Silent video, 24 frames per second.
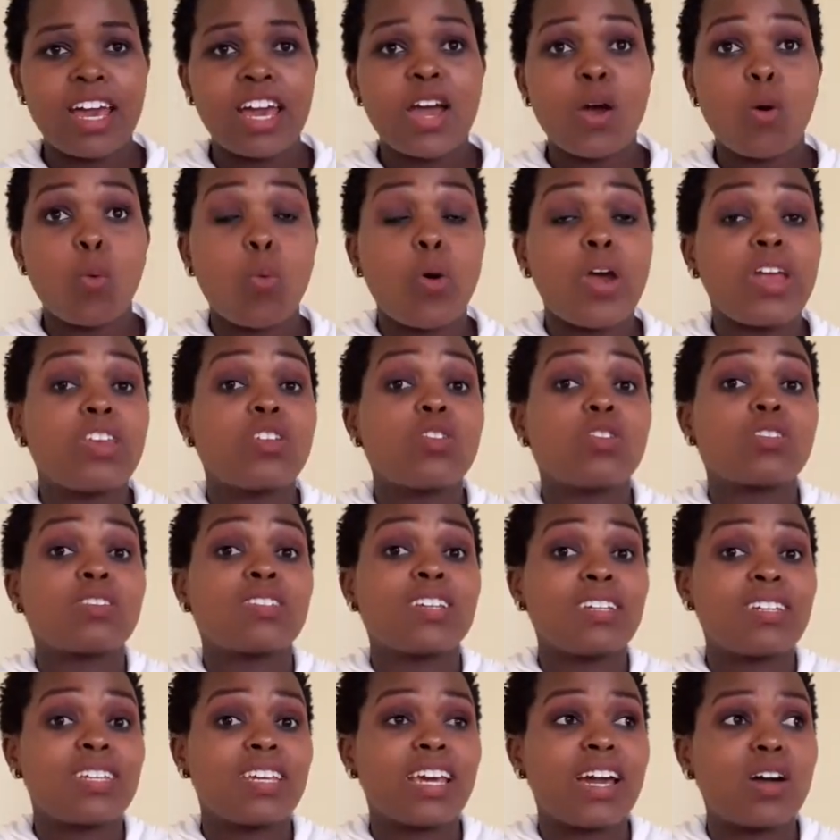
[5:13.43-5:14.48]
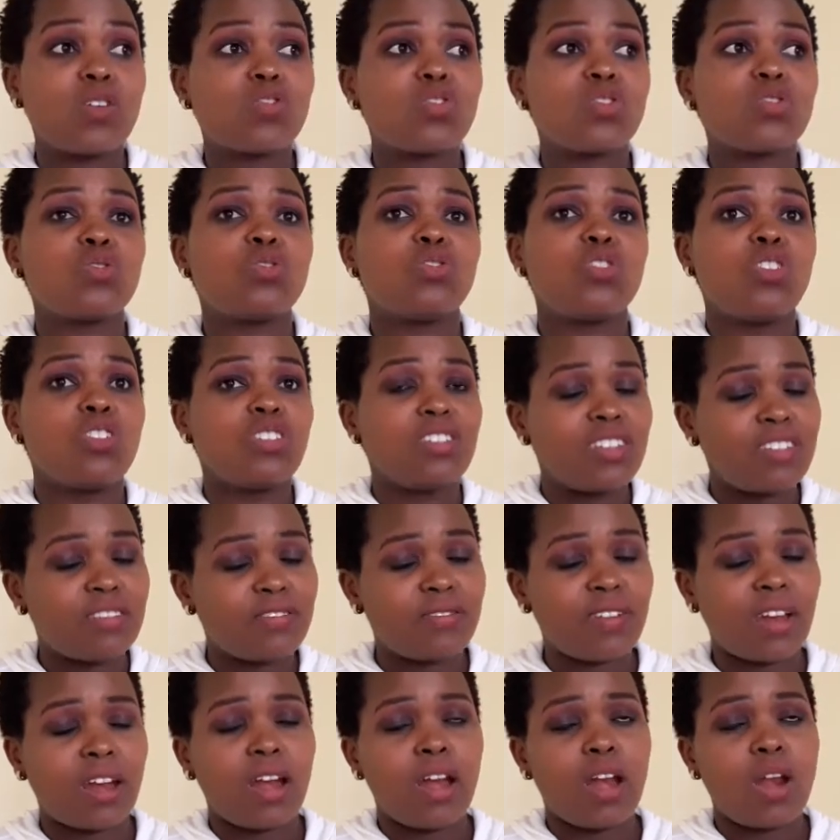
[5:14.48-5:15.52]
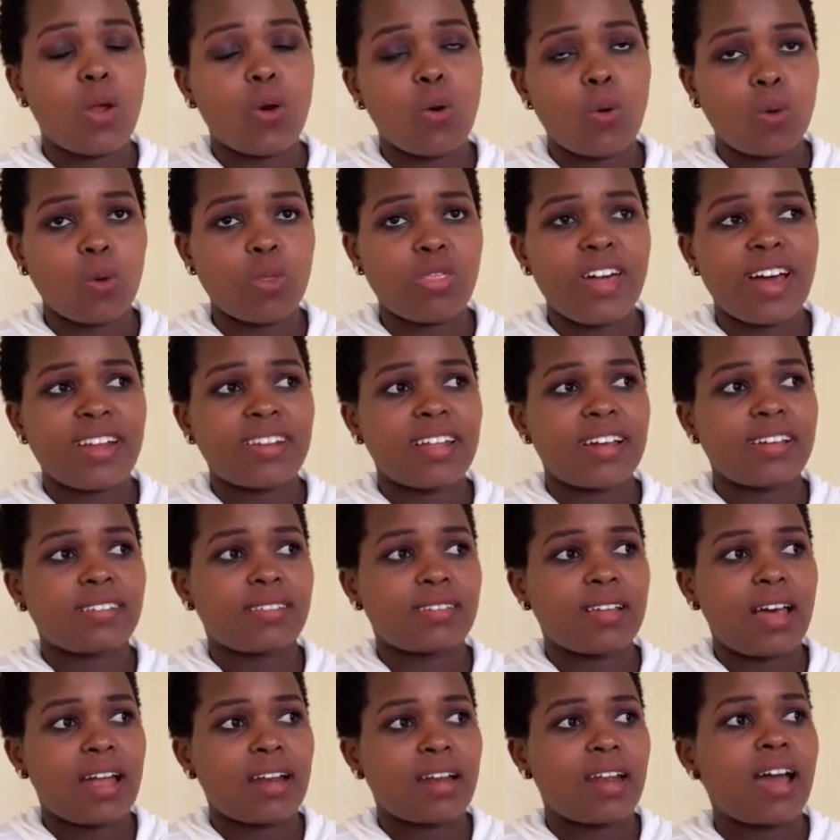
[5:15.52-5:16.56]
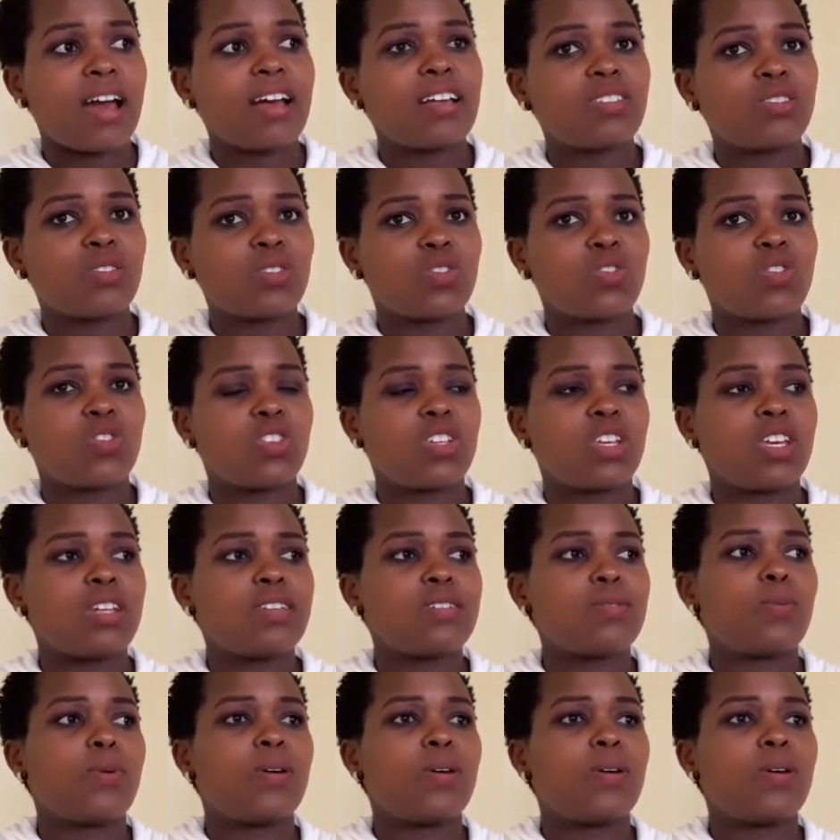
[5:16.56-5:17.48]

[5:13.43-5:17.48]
When you're starting out, you don't even know that as an associate,